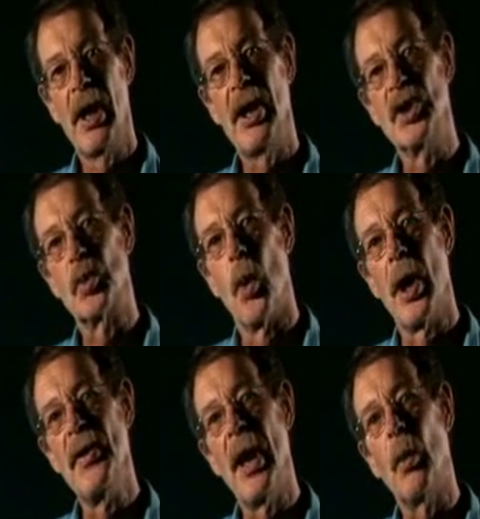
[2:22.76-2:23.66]
is
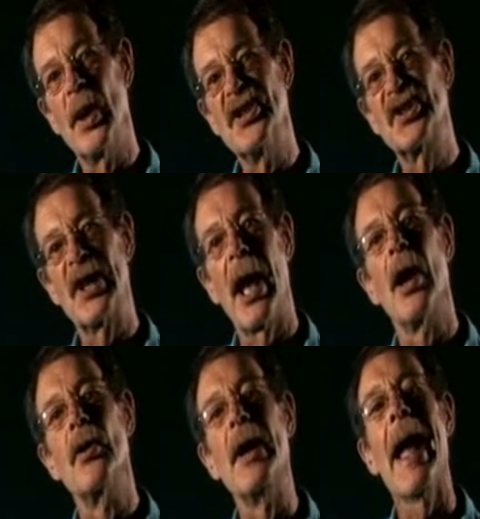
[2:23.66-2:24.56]
one that we
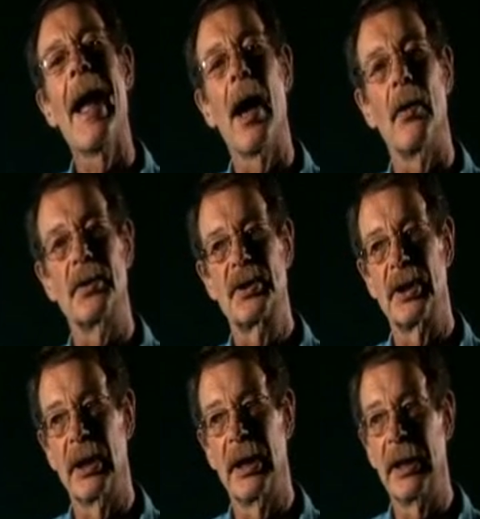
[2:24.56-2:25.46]
sound out.
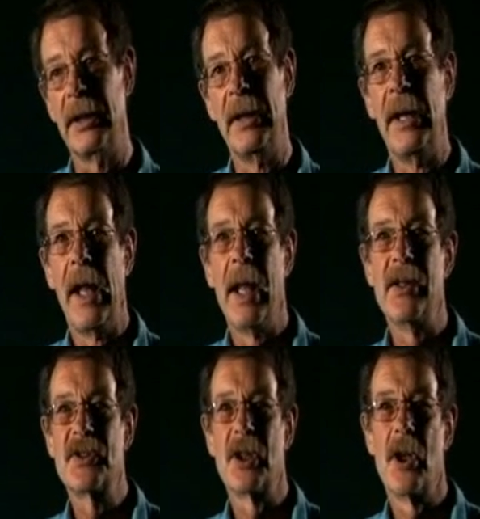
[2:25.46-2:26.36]

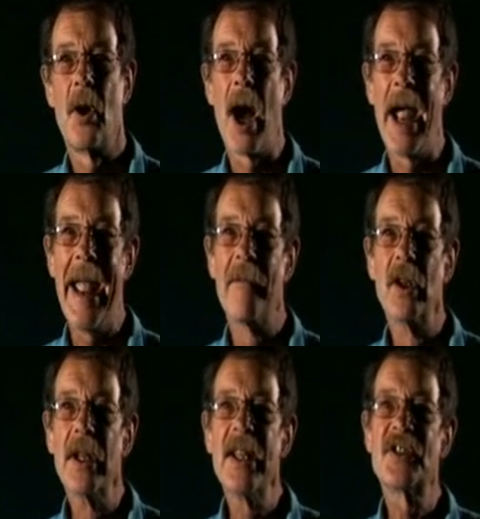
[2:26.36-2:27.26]
So I have a
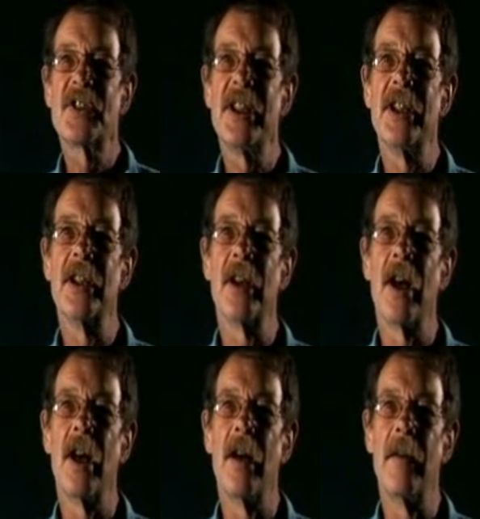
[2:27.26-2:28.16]
list here
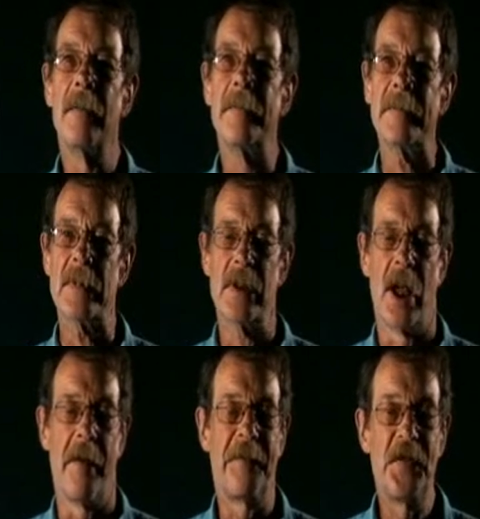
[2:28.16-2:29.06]
of
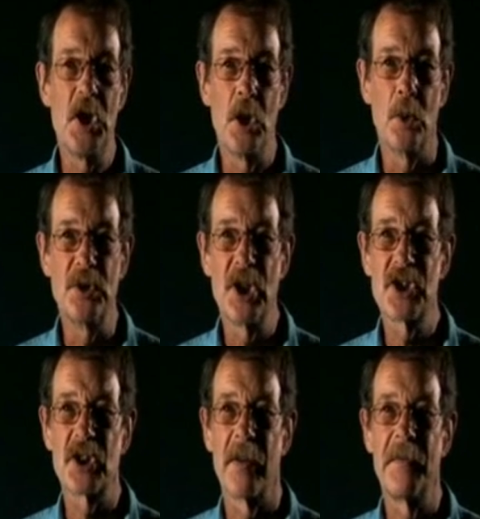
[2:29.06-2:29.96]

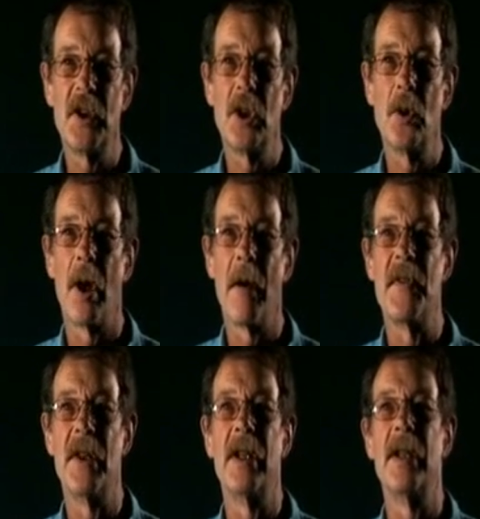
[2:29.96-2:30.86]
just a few
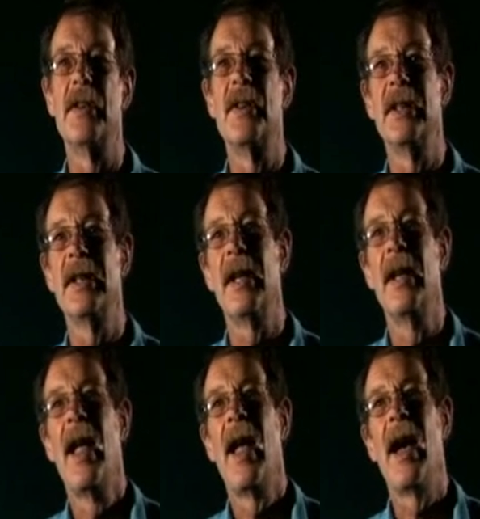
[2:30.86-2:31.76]
of the
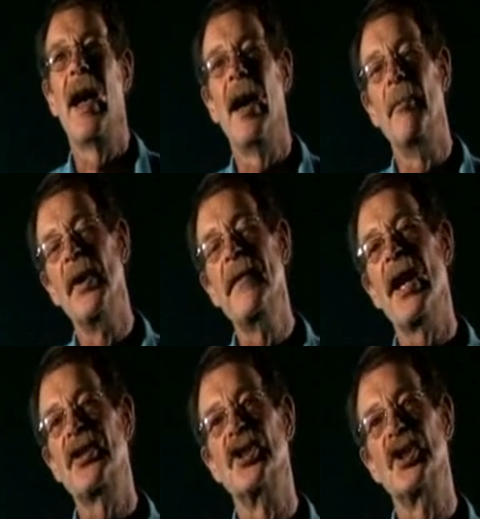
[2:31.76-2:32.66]

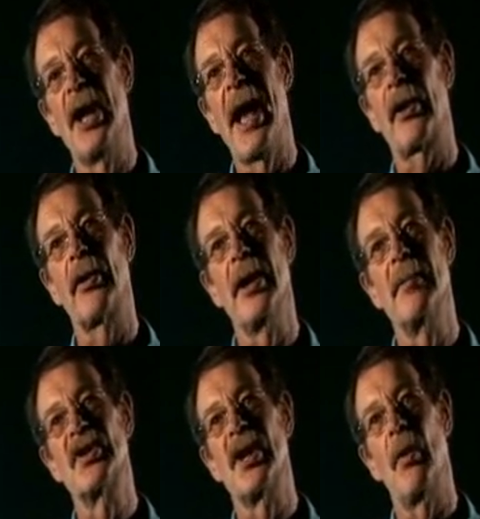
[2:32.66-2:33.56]
abbreviations and
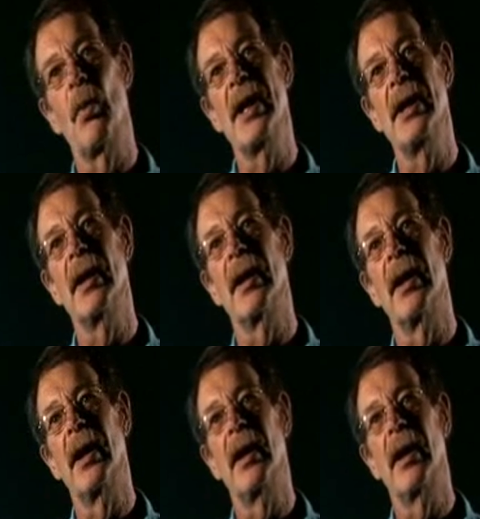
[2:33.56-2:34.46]
acronyms that we
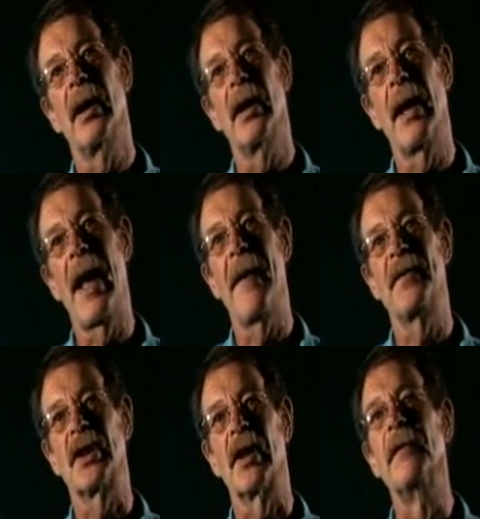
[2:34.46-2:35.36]
have
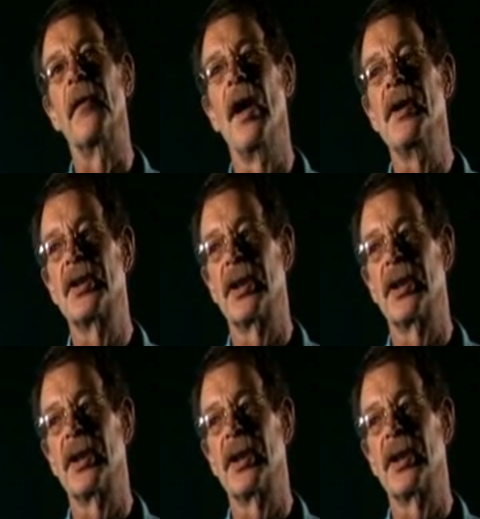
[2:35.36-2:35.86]
to confront